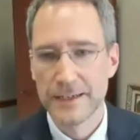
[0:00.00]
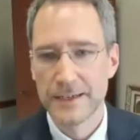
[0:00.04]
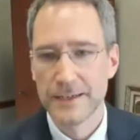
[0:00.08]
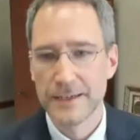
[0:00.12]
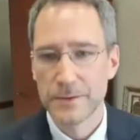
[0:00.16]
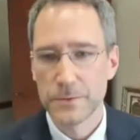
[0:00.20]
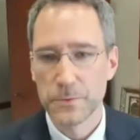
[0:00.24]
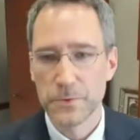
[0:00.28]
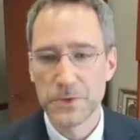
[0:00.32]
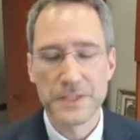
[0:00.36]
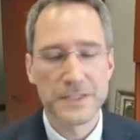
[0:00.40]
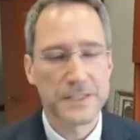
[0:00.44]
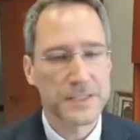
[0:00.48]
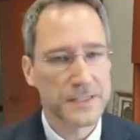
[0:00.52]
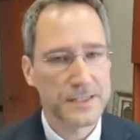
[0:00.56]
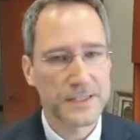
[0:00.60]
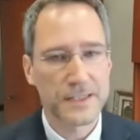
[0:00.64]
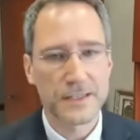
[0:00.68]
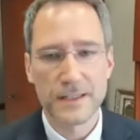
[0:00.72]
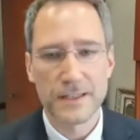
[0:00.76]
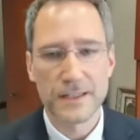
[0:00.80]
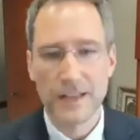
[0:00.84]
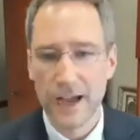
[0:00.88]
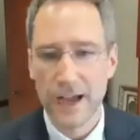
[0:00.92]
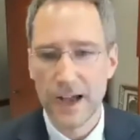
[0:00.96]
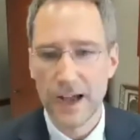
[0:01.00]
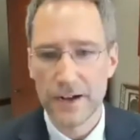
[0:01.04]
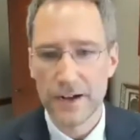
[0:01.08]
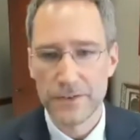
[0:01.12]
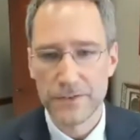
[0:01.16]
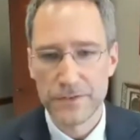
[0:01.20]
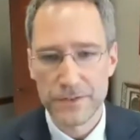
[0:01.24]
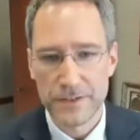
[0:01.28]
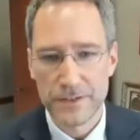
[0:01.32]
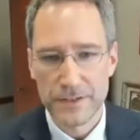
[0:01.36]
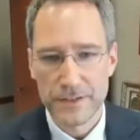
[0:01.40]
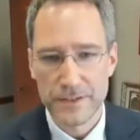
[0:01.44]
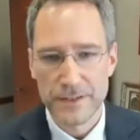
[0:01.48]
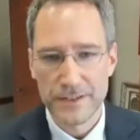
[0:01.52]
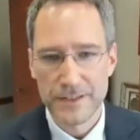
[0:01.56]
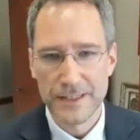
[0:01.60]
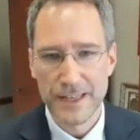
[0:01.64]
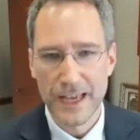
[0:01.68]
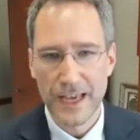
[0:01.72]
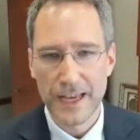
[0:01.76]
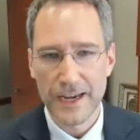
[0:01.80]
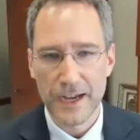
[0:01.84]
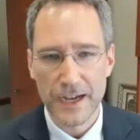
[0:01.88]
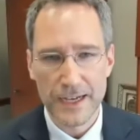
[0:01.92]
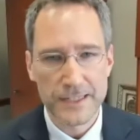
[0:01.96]
We still have
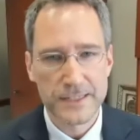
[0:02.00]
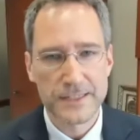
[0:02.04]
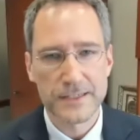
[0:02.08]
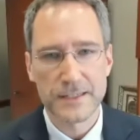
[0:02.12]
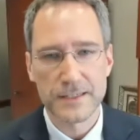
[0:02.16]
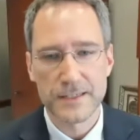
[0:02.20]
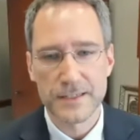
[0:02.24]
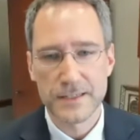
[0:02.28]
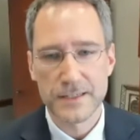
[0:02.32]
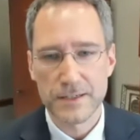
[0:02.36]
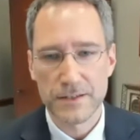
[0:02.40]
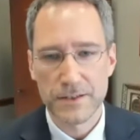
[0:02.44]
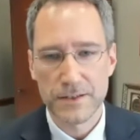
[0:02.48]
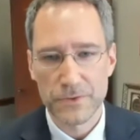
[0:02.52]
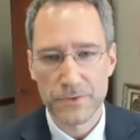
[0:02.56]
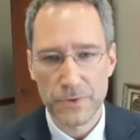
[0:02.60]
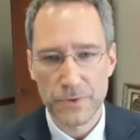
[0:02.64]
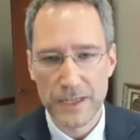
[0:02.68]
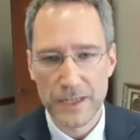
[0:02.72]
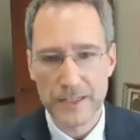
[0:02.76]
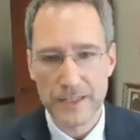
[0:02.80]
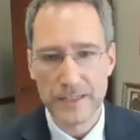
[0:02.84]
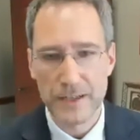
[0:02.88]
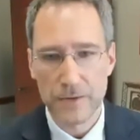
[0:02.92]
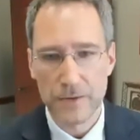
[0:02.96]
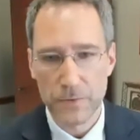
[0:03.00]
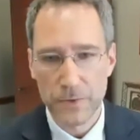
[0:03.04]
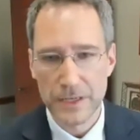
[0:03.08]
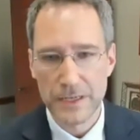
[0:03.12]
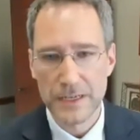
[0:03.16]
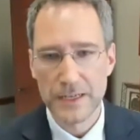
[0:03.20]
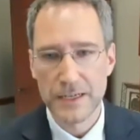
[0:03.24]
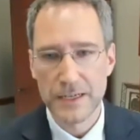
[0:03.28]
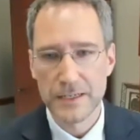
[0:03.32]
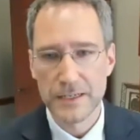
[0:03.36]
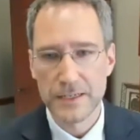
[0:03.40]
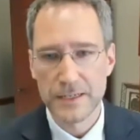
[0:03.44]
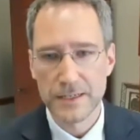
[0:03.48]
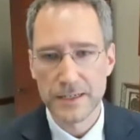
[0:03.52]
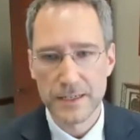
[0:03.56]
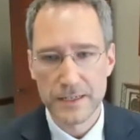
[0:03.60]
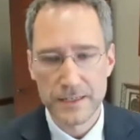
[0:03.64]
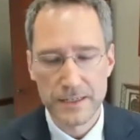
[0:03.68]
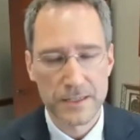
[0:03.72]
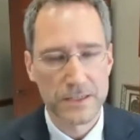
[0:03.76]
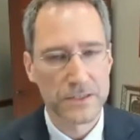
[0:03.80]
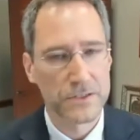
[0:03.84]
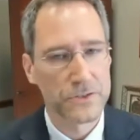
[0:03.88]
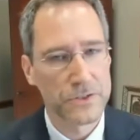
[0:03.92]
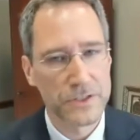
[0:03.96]
that ISIS threat that we need to
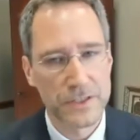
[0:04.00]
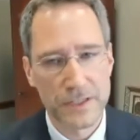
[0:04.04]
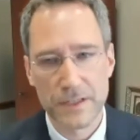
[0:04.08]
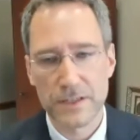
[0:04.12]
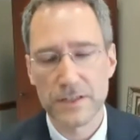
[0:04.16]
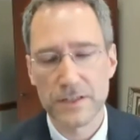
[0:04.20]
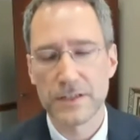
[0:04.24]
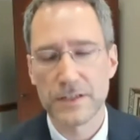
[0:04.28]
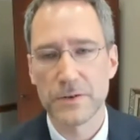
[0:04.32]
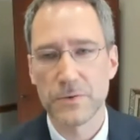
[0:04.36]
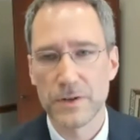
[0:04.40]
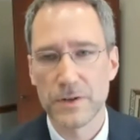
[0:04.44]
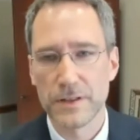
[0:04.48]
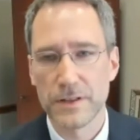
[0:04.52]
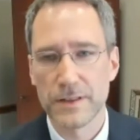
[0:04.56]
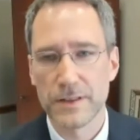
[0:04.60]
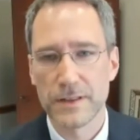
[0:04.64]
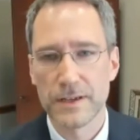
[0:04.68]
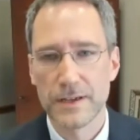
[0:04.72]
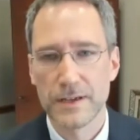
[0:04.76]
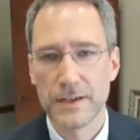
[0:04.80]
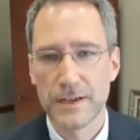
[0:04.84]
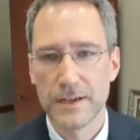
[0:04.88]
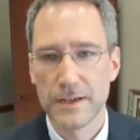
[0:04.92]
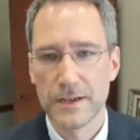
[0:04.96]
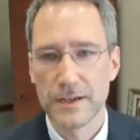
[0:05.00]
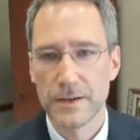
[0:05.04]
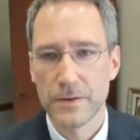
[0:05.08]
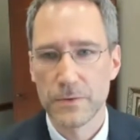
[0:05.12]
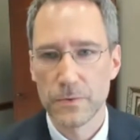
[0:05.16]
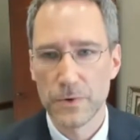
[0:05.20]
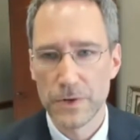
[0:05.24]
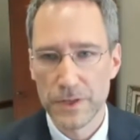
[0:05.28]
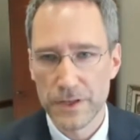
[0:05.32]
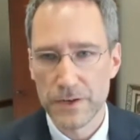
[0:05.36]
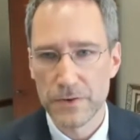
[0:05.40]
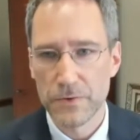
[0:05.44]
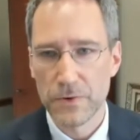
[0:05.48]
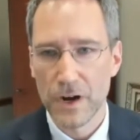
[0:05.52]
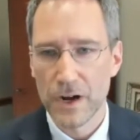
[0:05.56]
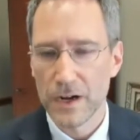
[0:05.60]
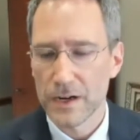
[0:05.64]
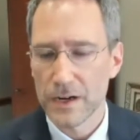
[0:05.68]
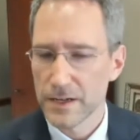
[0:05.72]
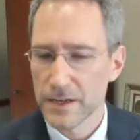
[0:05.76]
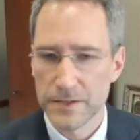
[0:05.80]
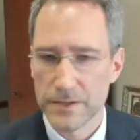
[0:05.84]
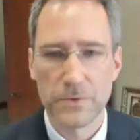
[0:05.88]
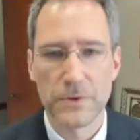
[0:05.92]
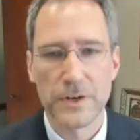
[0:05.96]
continue dealing with
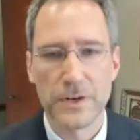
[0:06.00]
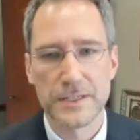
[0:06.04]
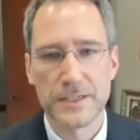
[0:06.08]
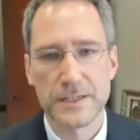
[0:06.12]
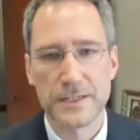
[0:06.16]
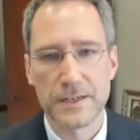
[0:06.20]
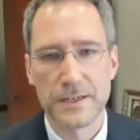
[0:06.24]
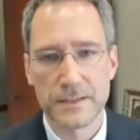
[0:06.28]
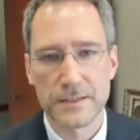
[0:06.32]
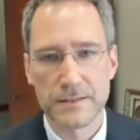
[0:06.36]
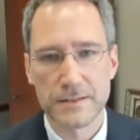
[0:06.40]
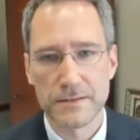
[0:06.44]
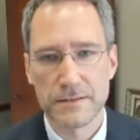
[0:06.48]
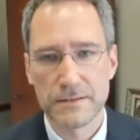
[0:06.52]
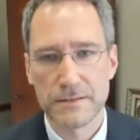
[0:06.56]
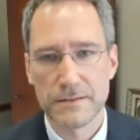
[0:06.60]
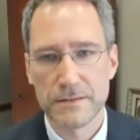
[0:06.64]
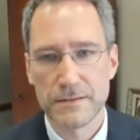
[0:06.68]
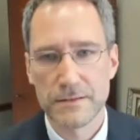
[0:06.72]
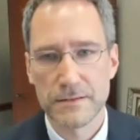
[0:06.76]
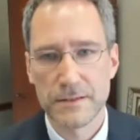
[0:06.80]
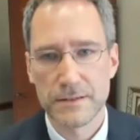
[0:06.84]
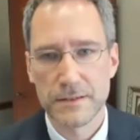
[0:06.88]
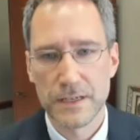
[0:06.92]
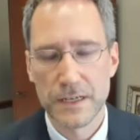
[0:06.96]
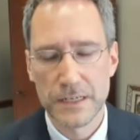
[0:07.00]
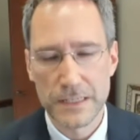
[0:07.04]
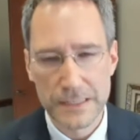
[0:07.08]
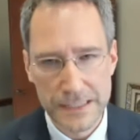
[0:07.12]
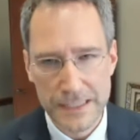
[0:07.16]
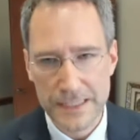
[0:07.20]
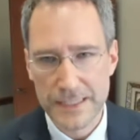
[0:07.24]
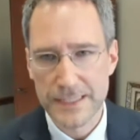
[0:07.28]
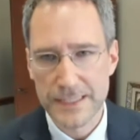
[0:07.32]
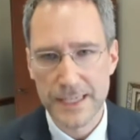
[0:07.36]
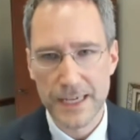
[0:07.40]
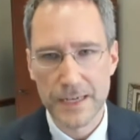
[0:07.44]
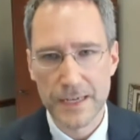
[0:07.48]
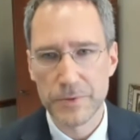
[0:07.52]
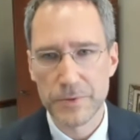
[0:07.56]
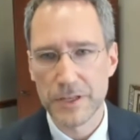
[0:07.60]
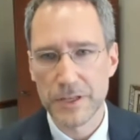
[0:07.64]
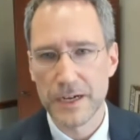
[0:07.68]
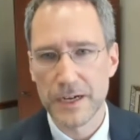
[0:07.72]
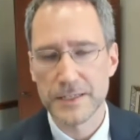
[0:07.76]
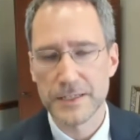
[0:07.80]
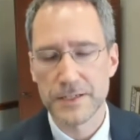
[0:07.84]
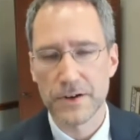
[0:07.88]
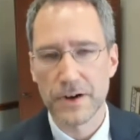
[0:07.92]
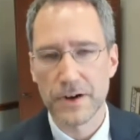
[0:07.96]
Iraq. Otherwise, it'll
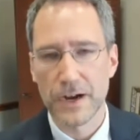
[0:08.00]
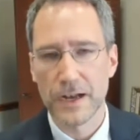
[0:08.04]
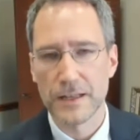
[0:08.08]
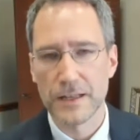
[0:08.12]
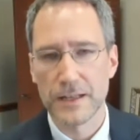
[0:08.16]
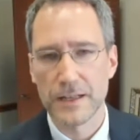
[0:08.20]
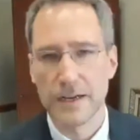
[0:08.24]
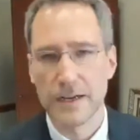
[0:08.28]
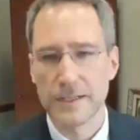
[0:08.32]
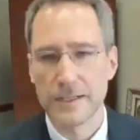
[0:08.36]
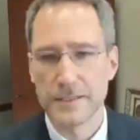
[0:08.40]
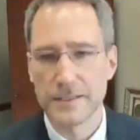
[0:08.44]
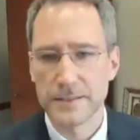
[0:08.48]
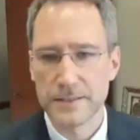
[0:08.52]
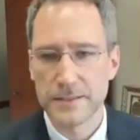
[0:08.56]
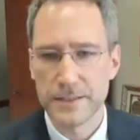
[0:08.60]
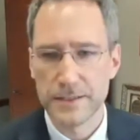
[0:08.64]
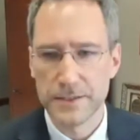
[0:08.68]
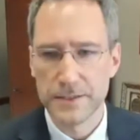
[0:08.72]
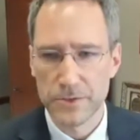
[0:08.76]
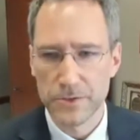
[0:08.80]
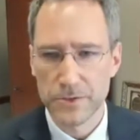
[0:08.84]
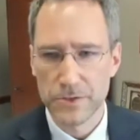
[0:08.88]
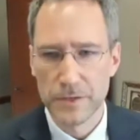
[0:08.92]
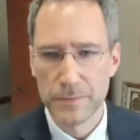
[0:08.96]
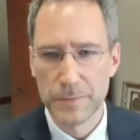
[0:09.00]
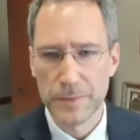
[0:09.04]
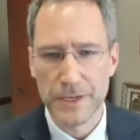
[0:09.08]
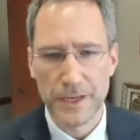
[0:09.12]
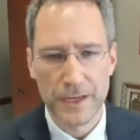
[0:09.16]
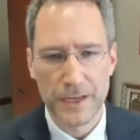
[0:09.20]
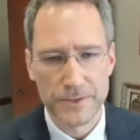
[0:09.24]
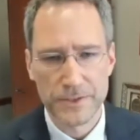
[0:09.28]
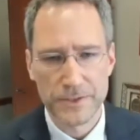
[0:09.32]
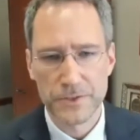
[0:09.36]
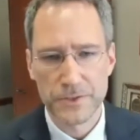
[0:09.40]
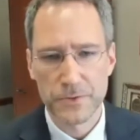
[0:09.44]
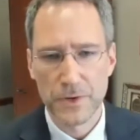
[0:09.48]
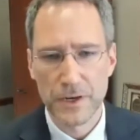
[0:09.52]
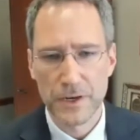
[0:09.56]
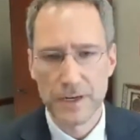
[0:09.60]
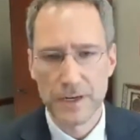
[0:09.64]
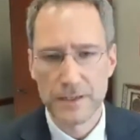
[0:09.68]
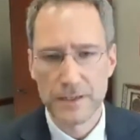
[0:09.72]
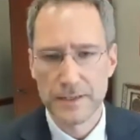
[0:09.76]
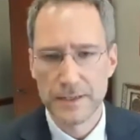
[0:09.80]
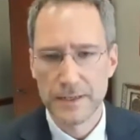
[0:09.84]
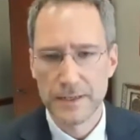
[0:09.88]
destabilize our allies in Europe and elsewhere.